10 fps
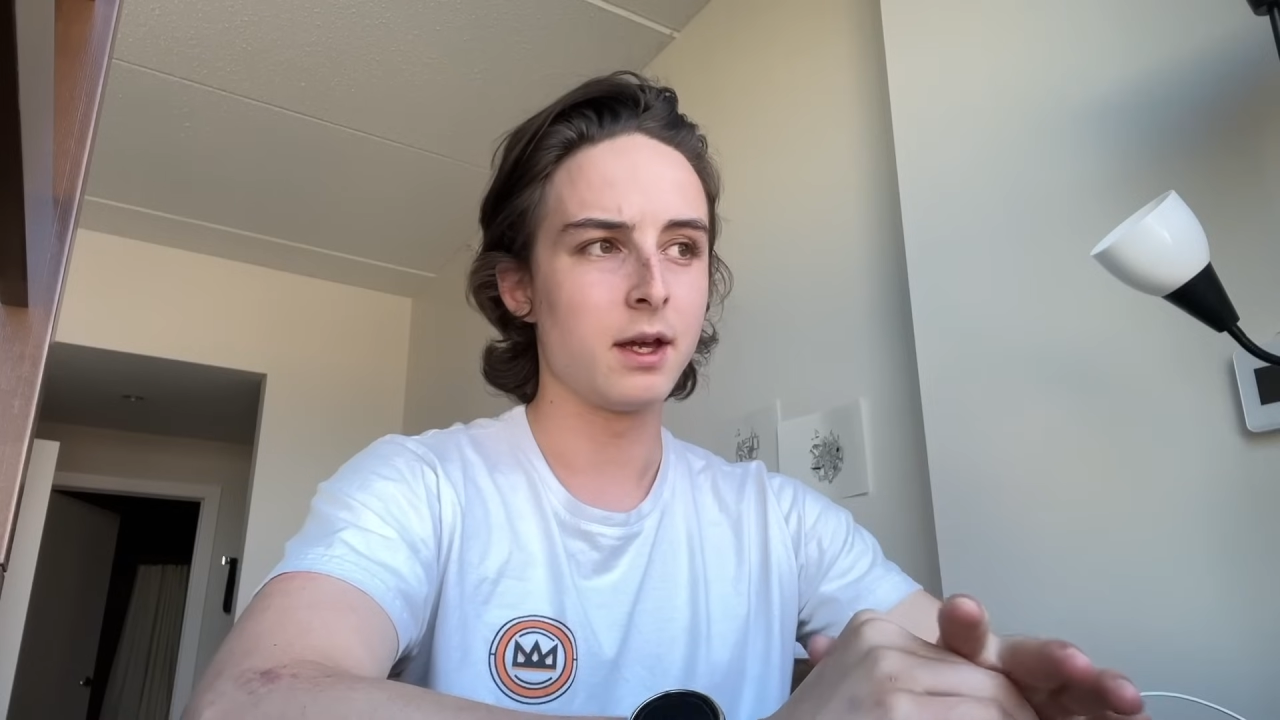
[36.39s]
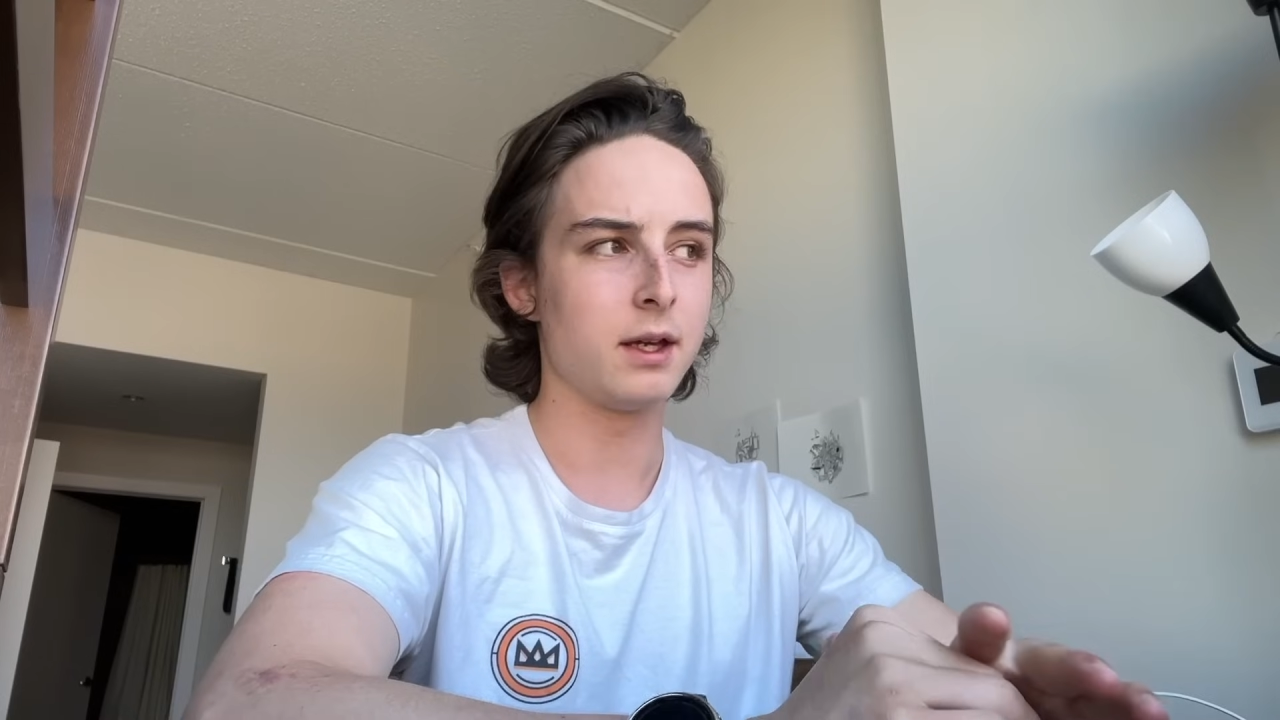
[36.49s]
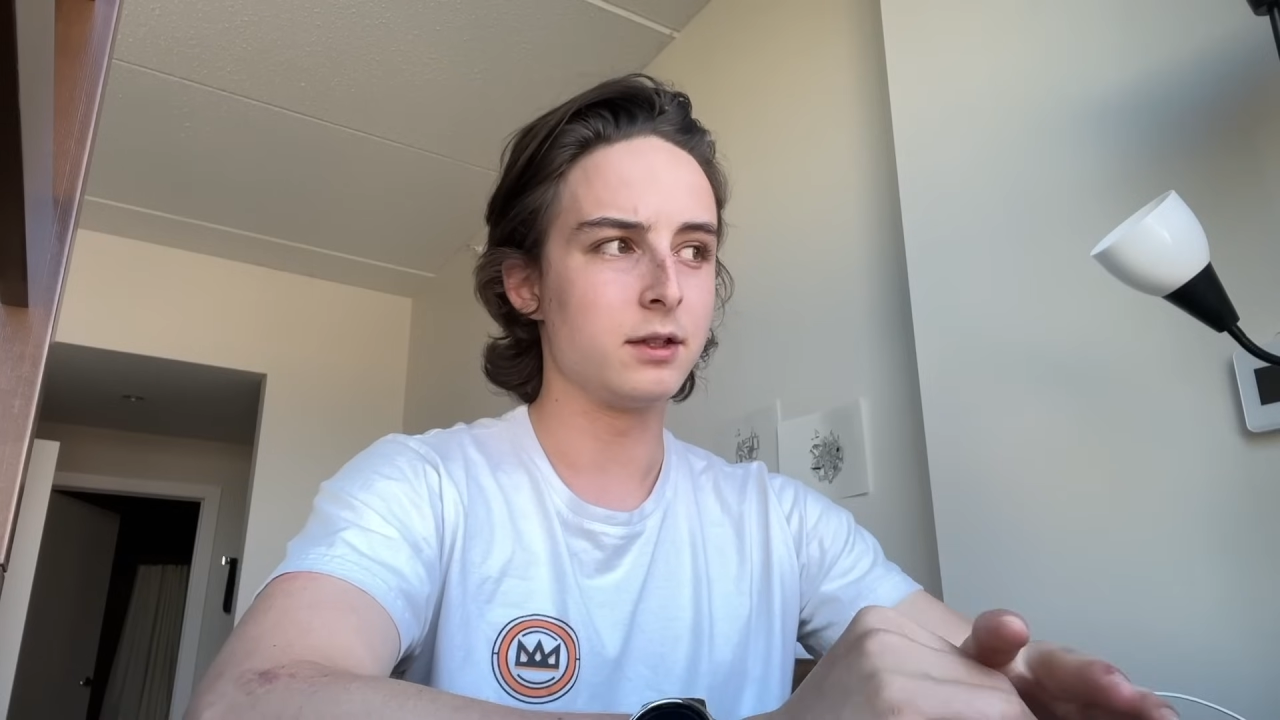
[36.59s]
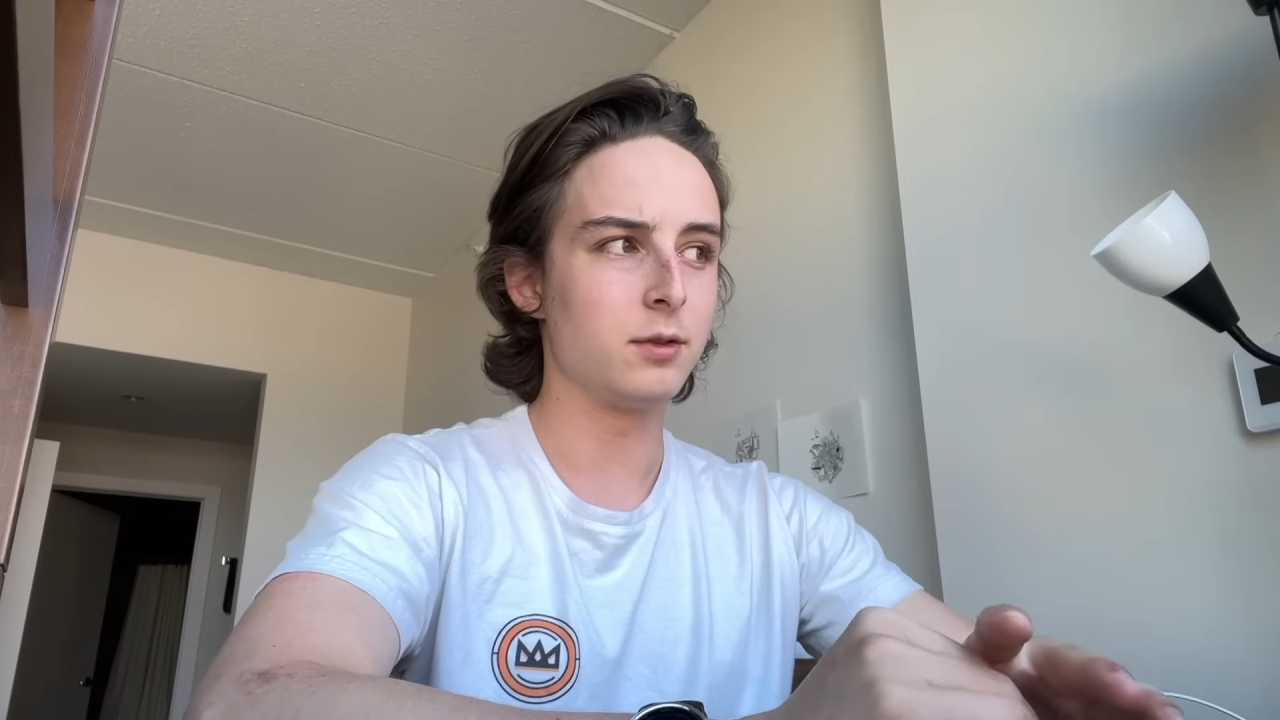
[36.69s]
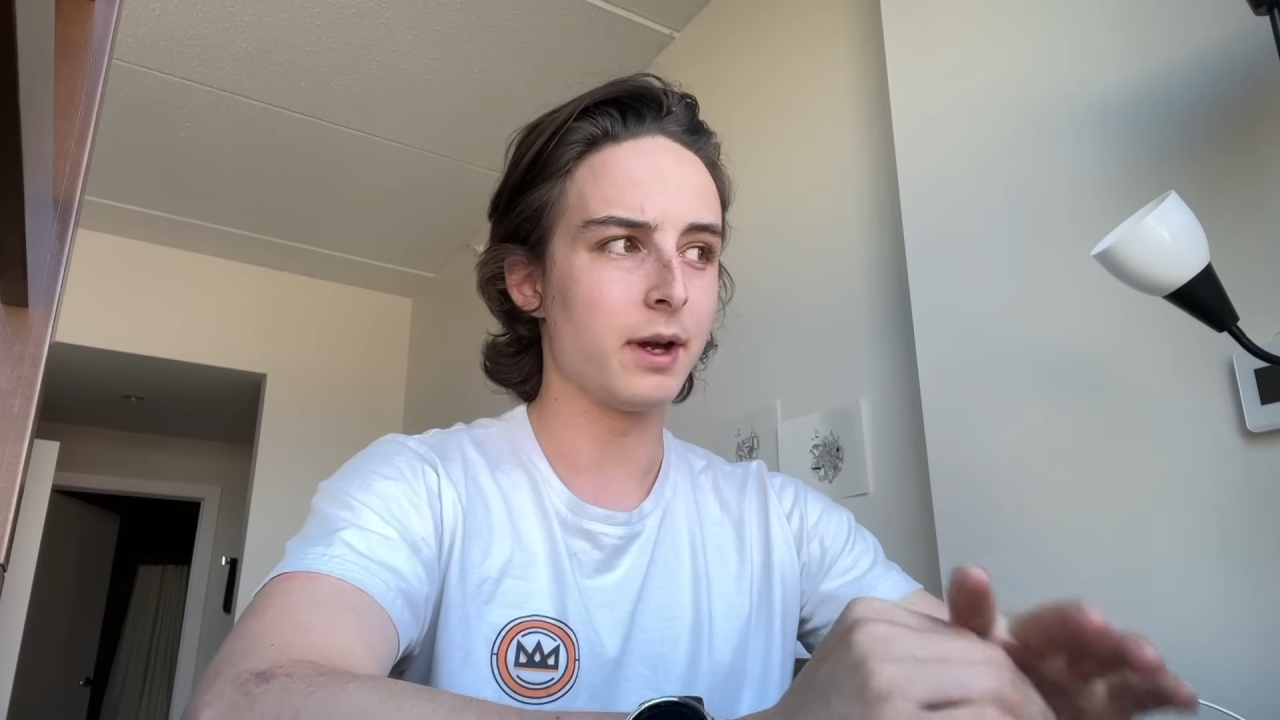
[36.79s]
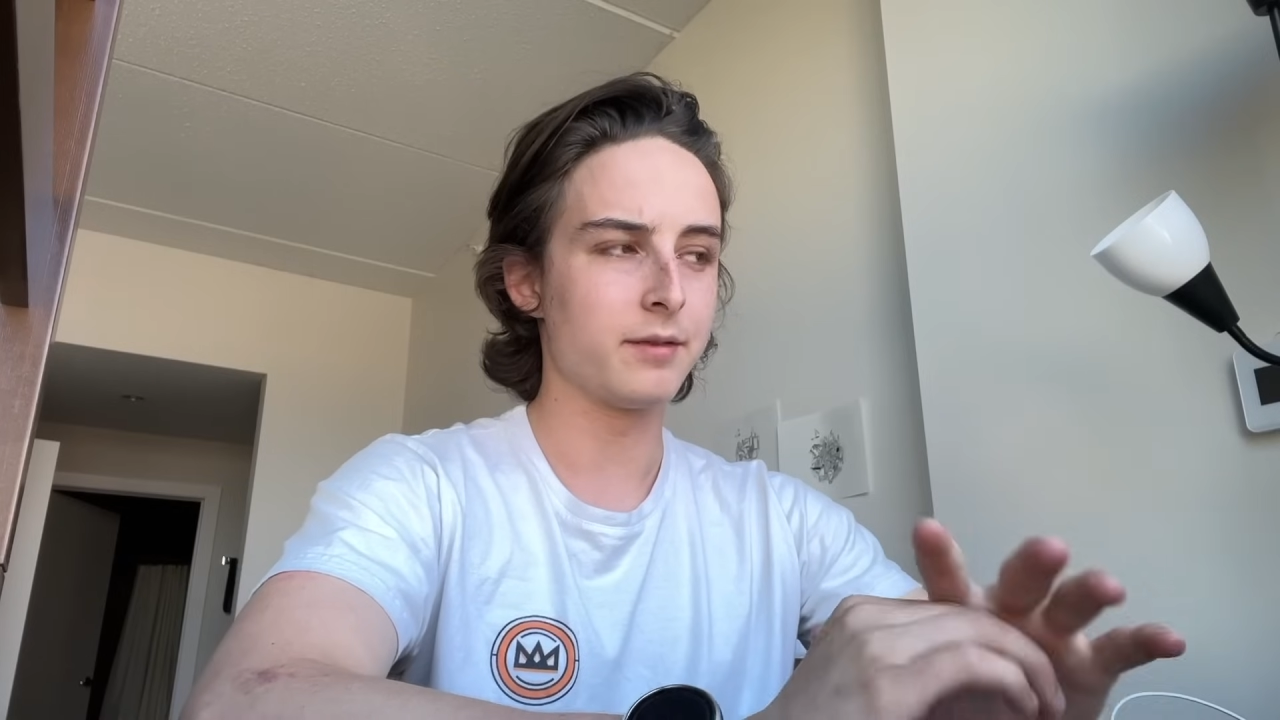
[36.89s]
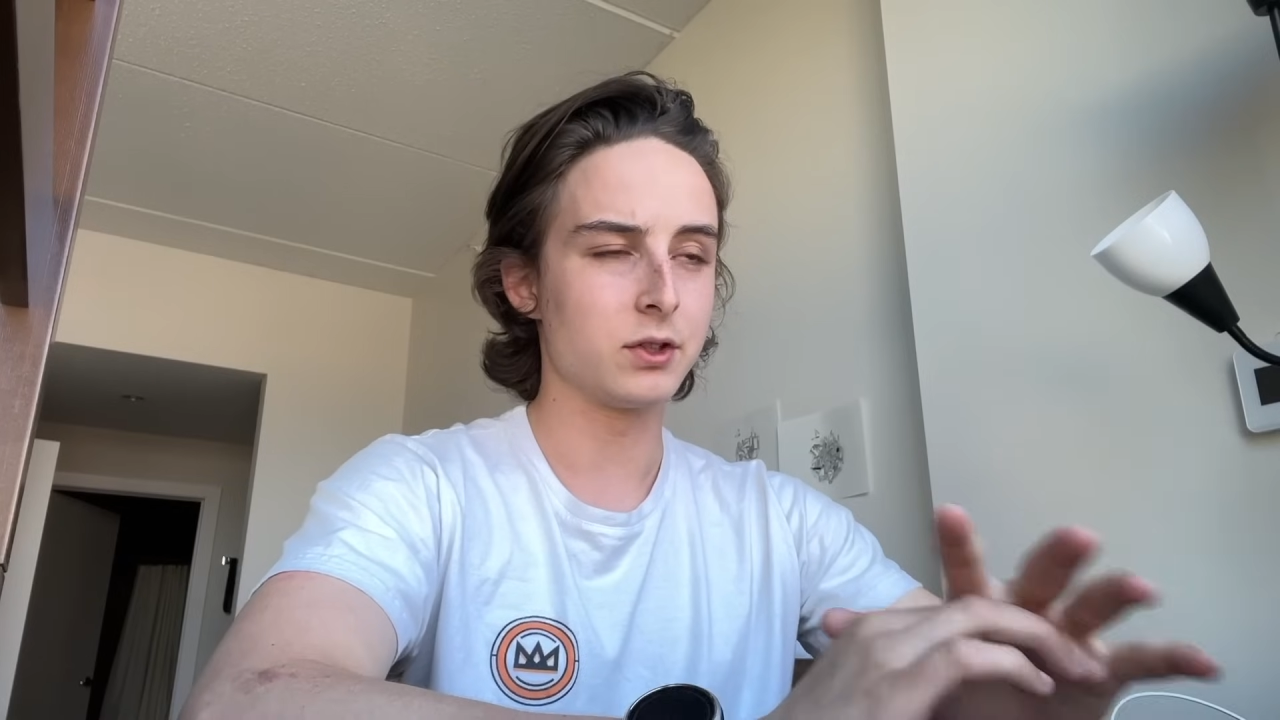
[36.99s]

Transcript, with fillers: and you have